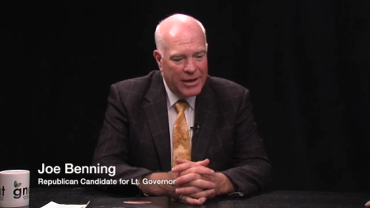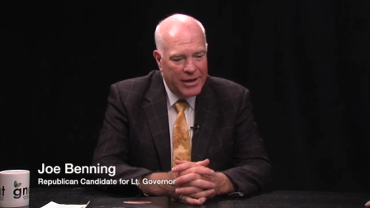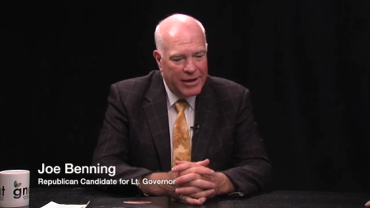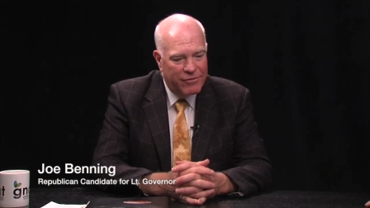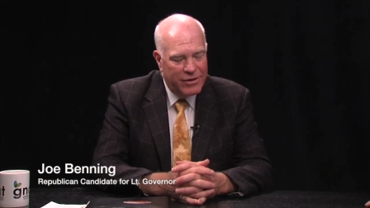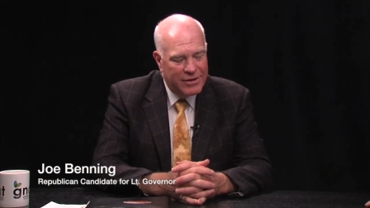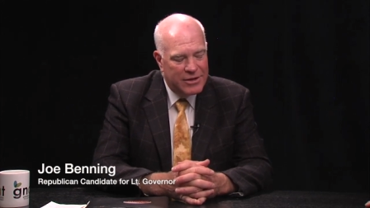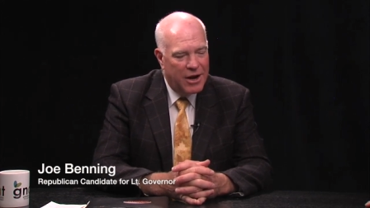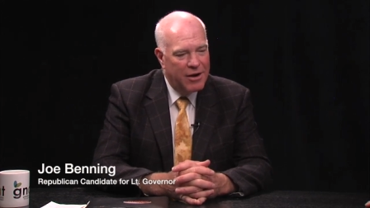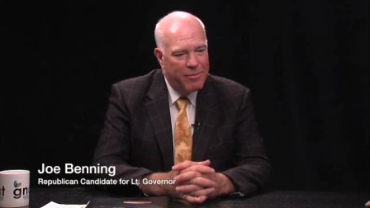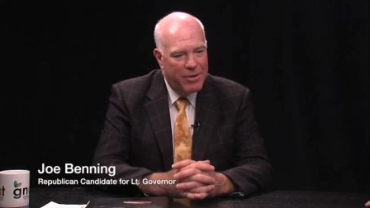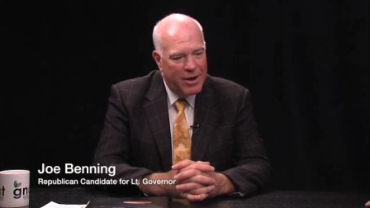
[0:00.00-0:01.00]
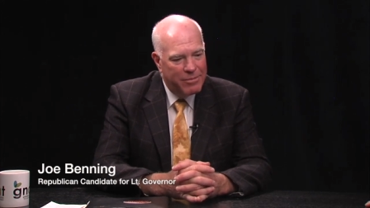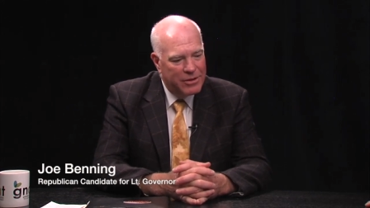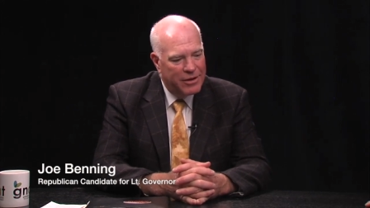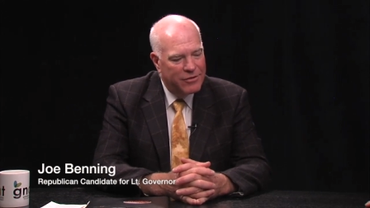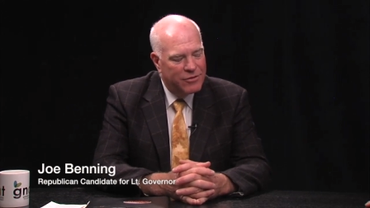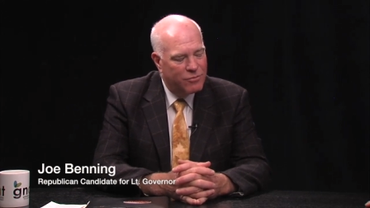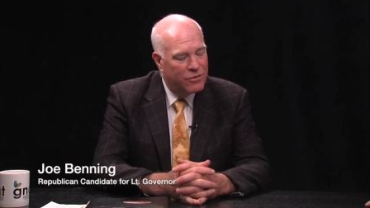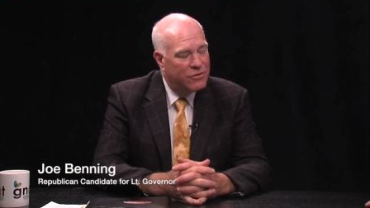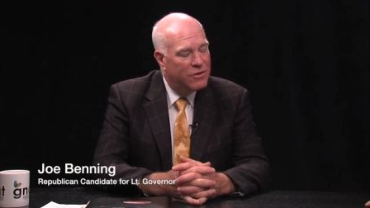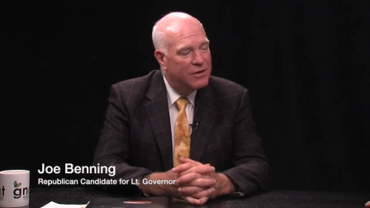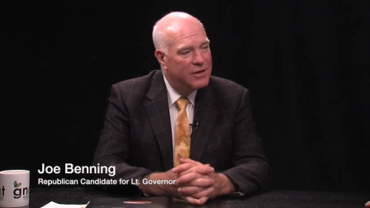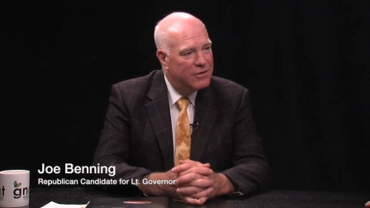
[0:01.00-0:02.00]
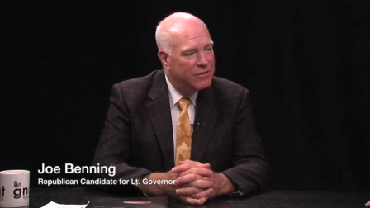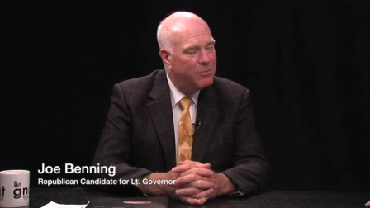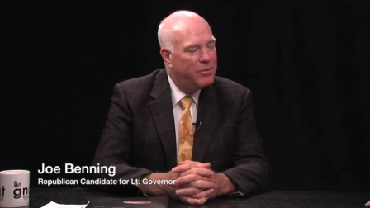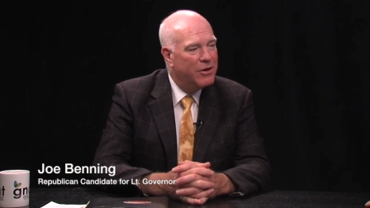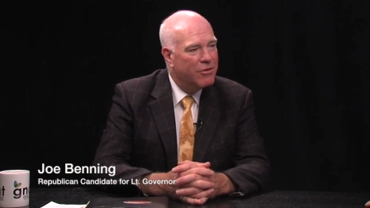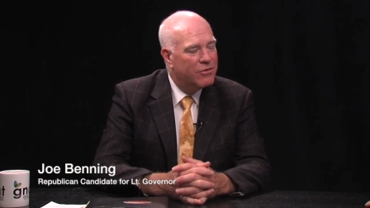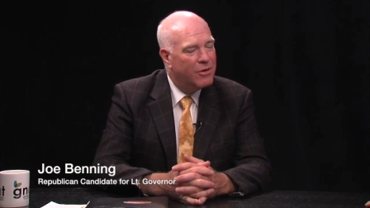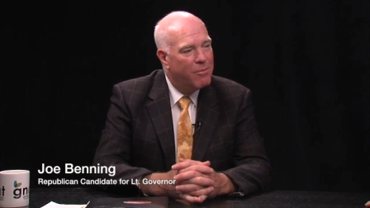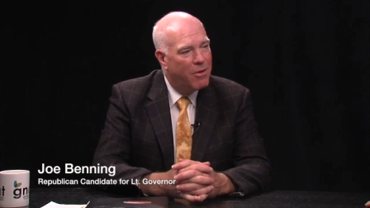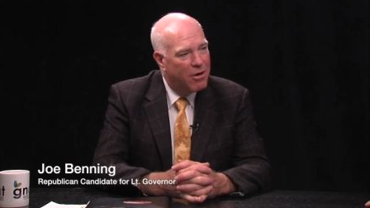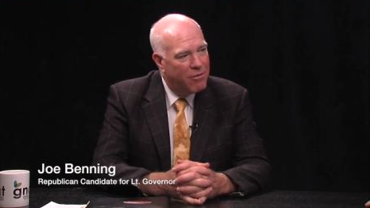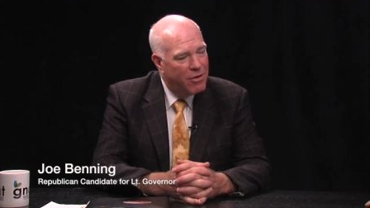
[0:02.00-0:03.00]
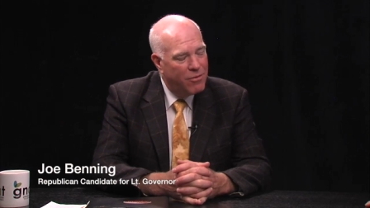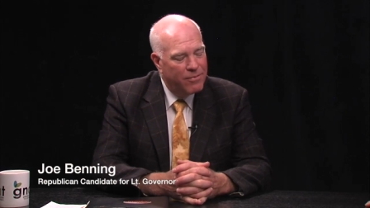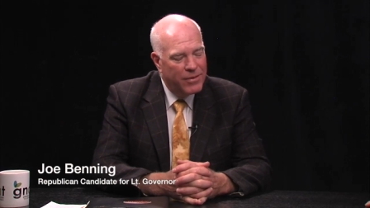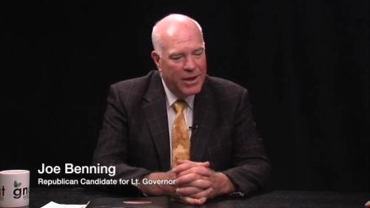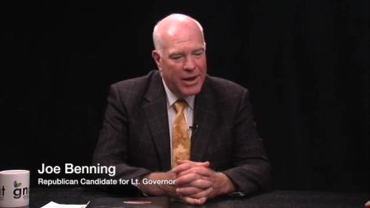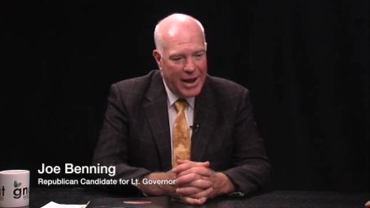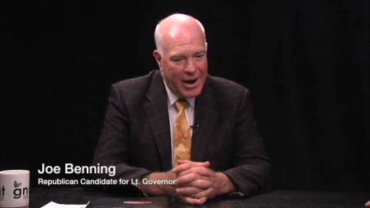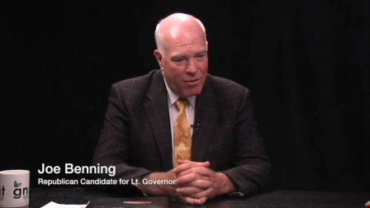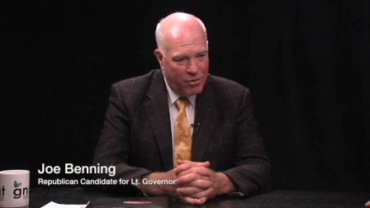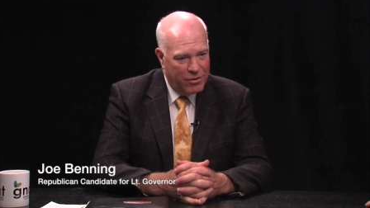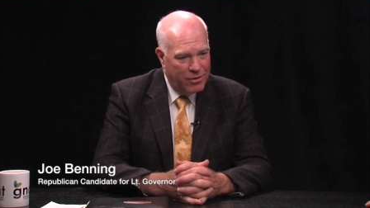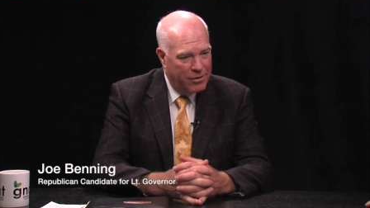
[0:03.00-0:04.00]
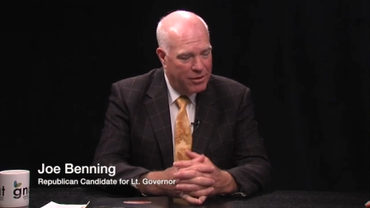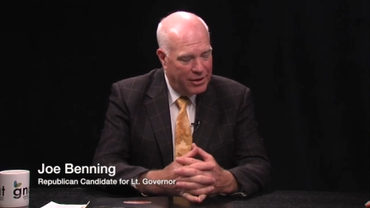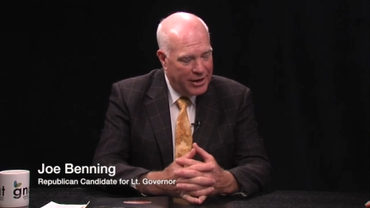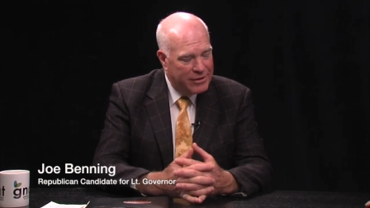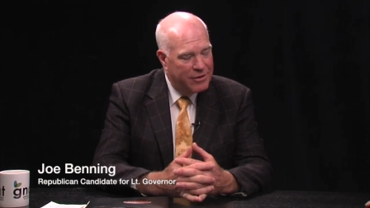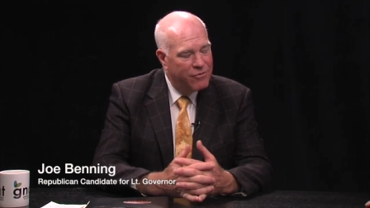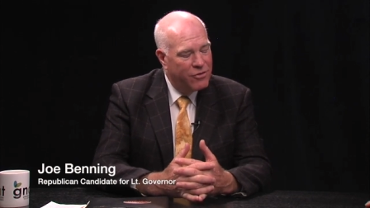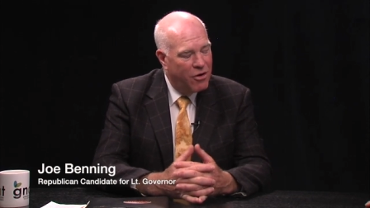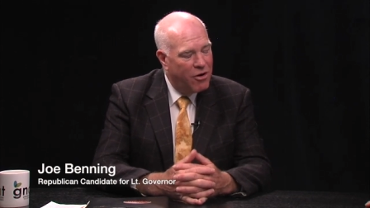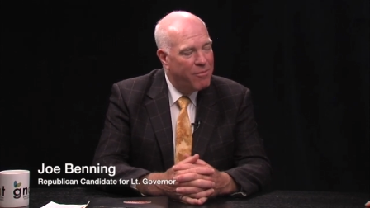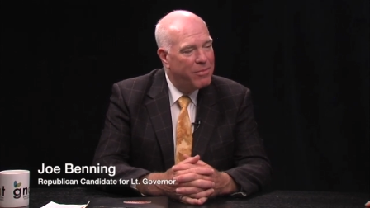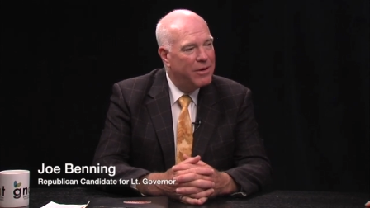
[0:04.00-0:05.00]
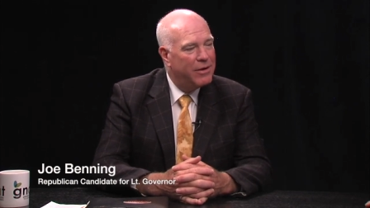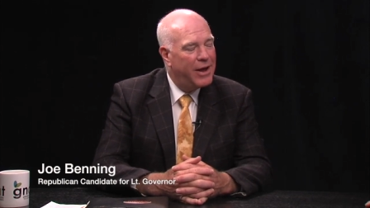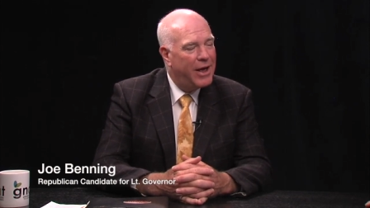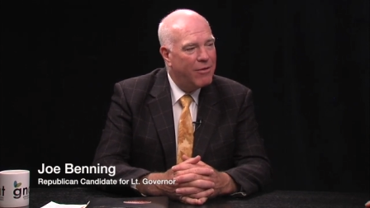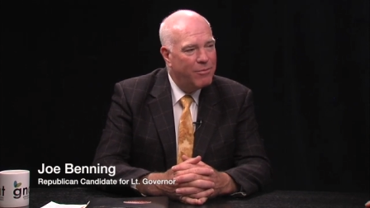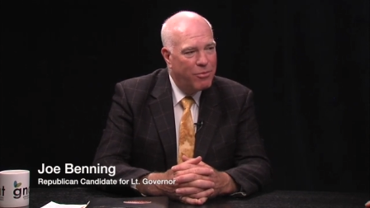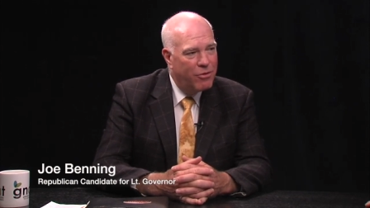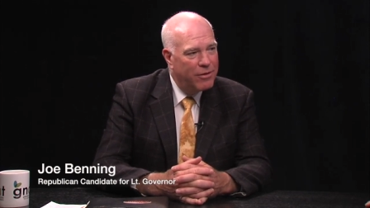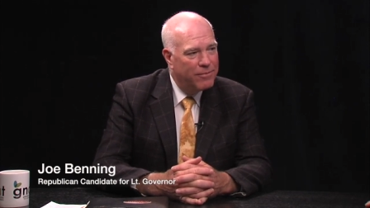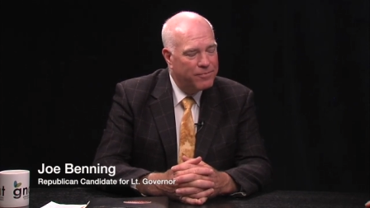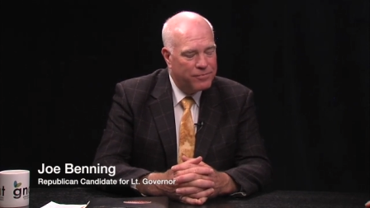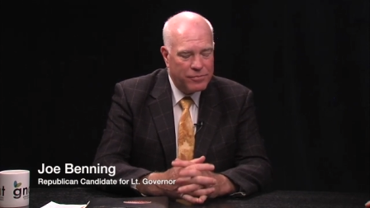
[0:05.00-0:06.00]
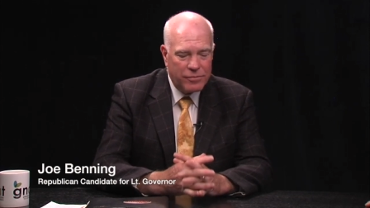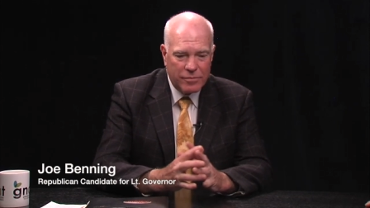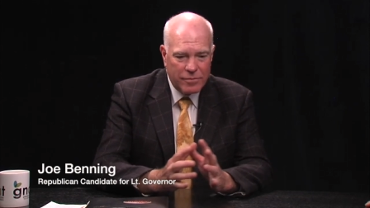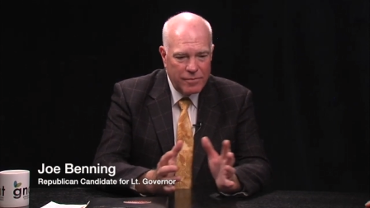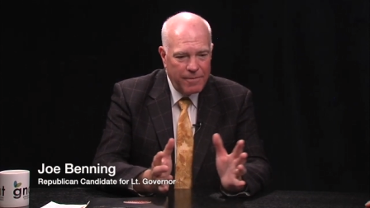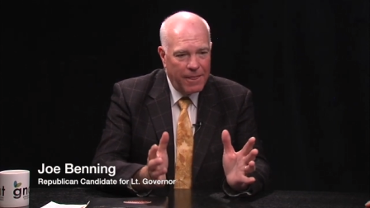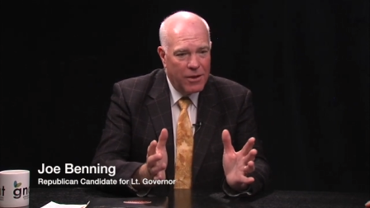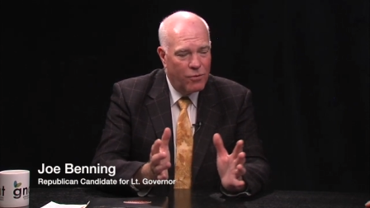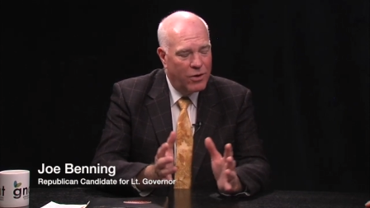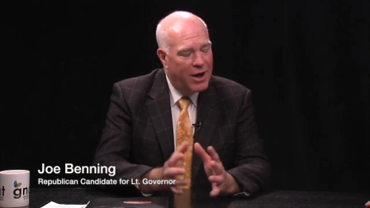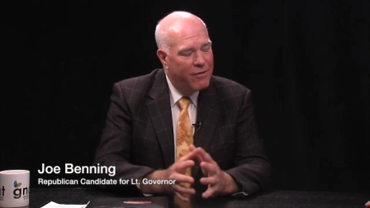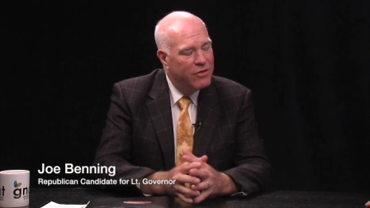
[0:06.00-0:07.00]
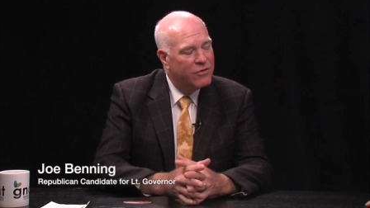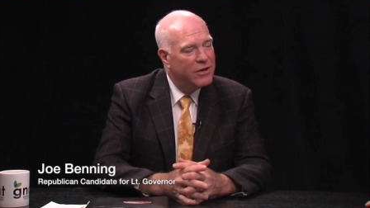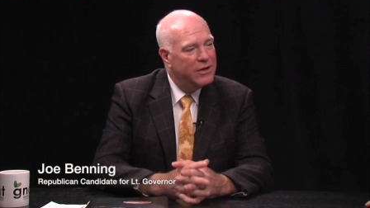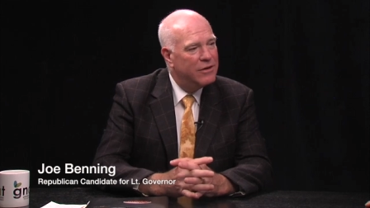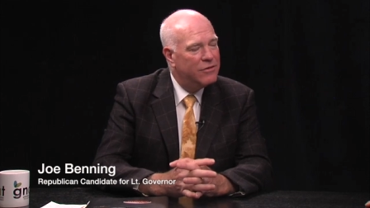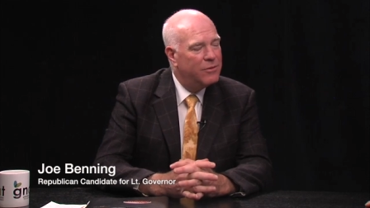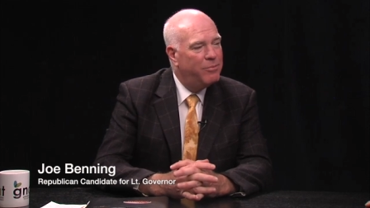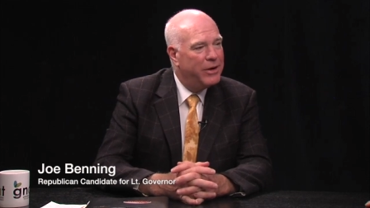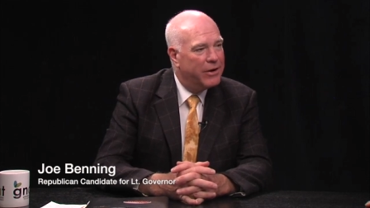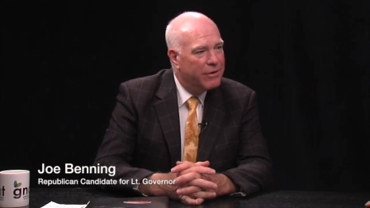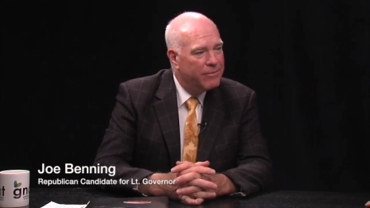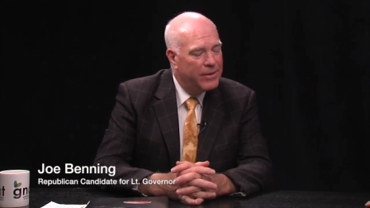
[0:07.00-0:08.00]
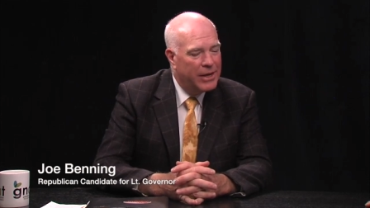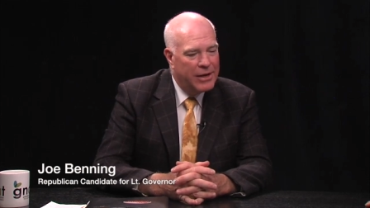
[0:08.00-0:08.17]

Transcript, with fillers: If the entire population was to disappear tomorrow, our collective carbon output would obviously disappear.